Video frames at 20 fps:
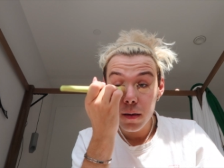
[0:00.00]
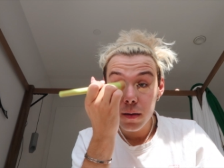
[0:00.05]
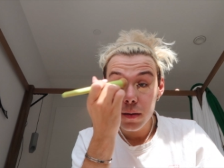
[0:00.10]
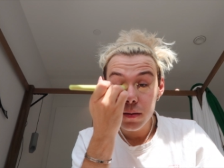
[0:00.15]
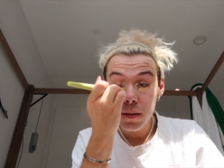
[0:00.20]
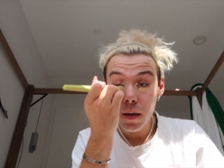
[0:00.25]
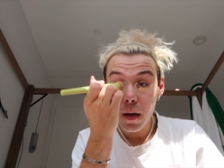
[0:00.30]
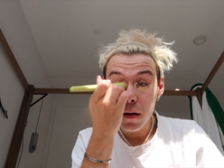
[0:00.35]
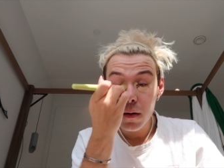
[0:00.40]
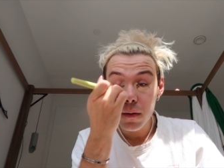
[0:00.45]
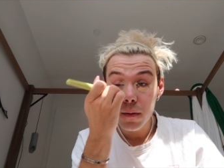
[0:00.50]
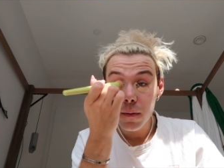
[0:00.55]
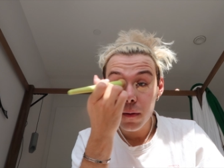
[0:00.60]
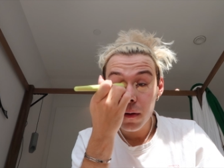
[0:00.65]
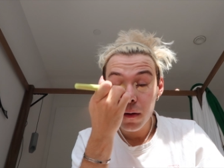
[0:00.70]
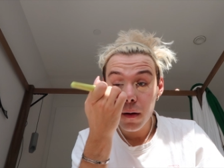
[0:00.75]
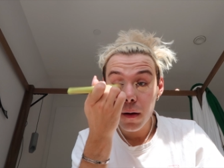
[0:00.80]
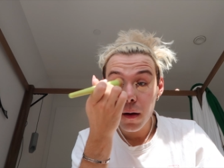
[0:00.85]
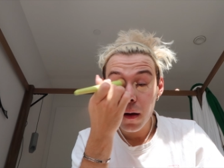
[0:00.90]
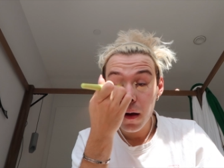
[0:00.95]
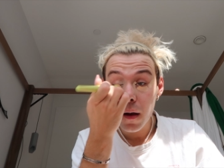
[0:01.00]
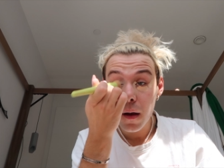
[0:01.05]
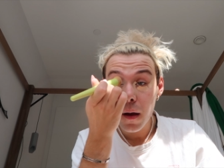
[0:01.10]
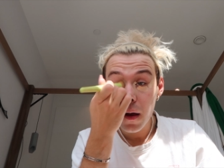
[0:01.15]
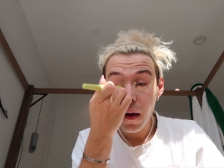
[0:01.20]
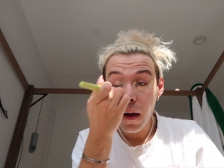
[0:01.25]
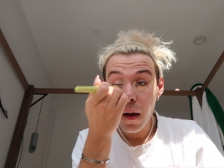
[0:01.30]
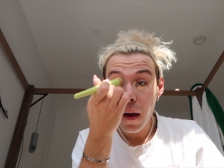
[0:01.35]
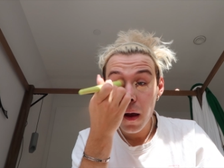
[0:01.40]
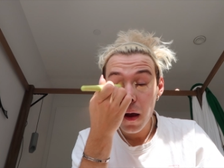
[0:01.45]
So,
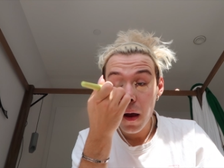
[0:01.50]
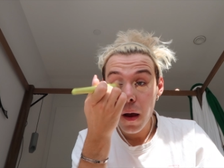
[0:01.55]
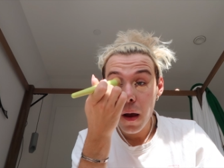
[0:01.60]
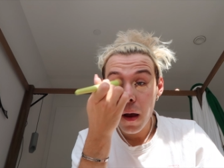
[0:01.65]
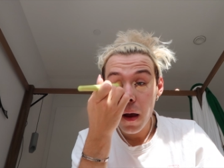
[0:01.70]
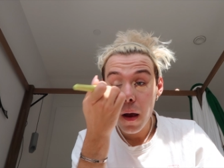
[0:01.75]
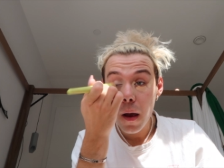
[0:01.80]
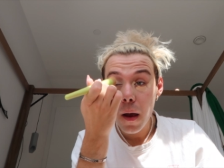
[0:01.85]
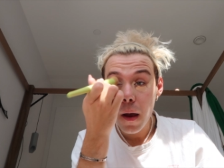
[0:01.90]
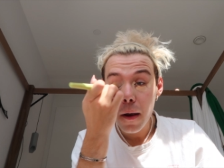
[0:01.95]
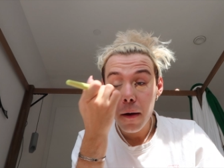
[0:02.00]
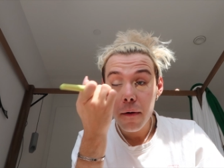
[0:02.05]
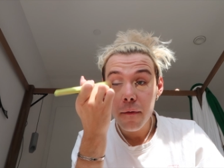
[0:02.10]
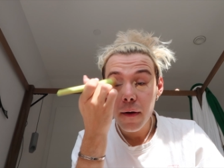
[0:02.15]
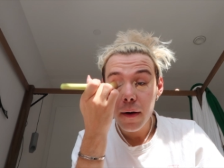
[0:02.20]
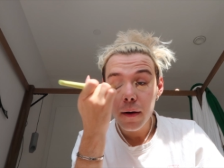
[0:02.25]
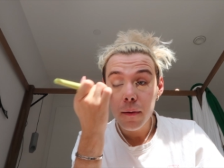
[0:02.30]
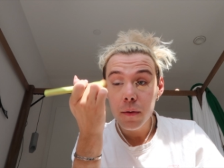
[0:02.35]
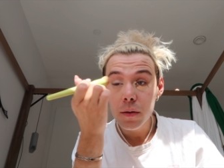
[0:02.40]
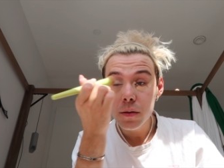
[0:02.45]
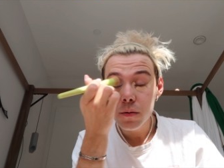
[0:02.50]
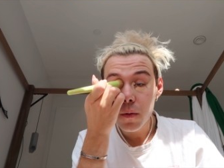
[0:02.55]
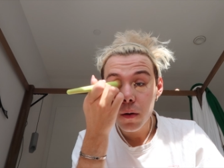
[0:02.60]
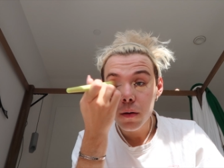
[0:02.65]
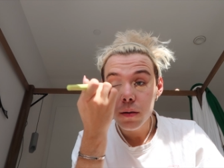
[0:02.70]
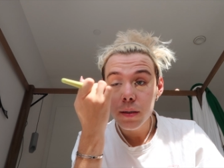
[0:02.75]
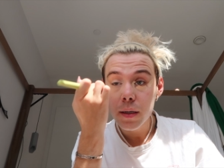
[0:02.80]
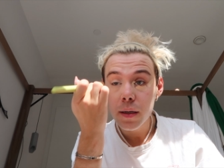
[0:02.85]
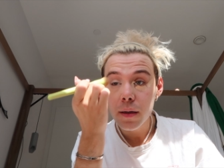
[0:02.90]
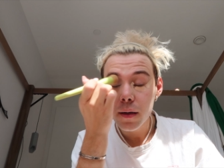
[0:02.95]
if anyone's
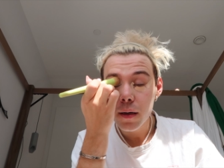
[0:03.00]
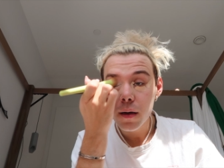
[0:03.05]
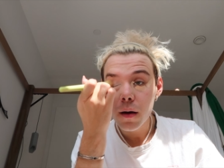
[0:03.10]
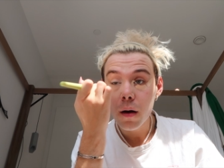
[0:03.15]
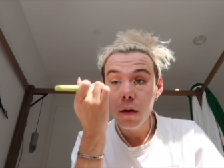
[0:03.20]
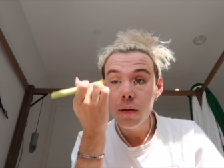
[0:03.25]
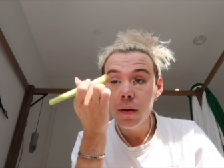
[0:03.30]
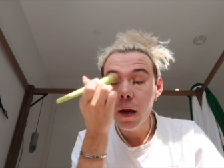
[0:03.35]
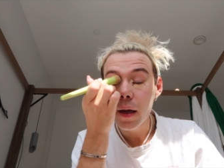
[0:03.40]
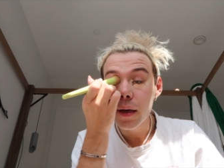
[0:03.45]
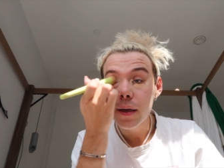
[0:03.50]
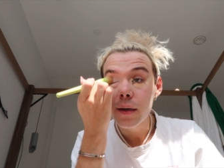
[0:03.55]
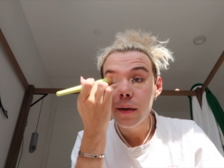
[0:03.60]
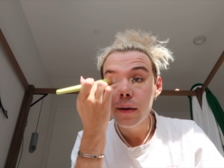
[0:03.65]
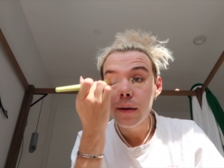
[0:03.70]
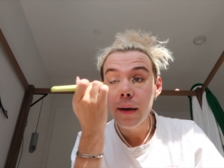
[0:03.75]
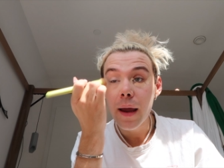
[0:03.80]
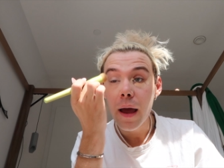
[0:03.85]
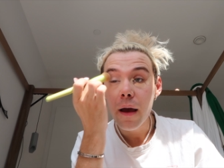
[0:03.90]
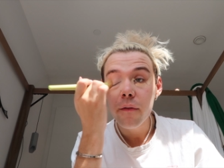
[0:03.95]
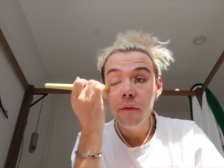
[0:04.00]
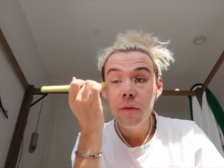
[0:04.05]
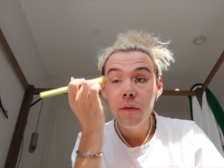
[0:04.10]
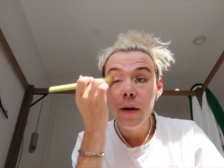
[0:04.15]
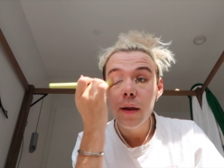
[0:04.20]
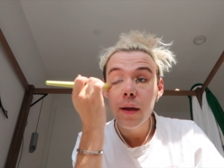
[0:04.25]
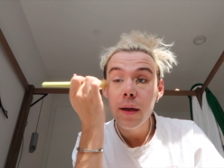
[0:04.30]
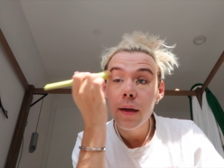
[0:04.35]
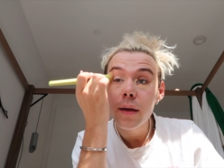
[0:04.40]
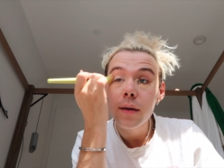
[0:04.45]
watched anything on like
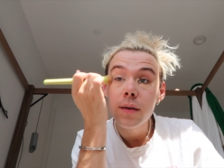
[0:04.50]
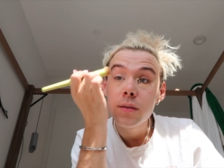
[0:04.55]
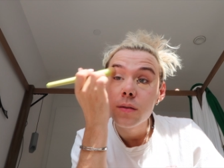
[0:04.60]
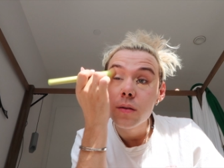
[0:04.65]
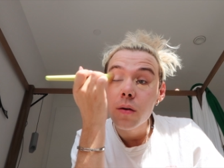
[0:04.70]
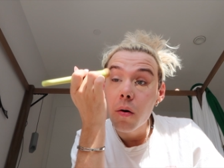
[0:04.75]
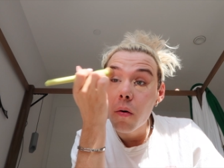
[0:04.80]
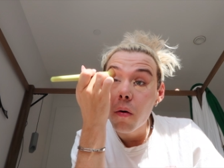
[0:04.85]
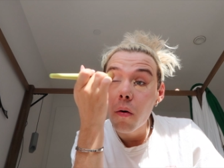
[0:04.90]
Netflix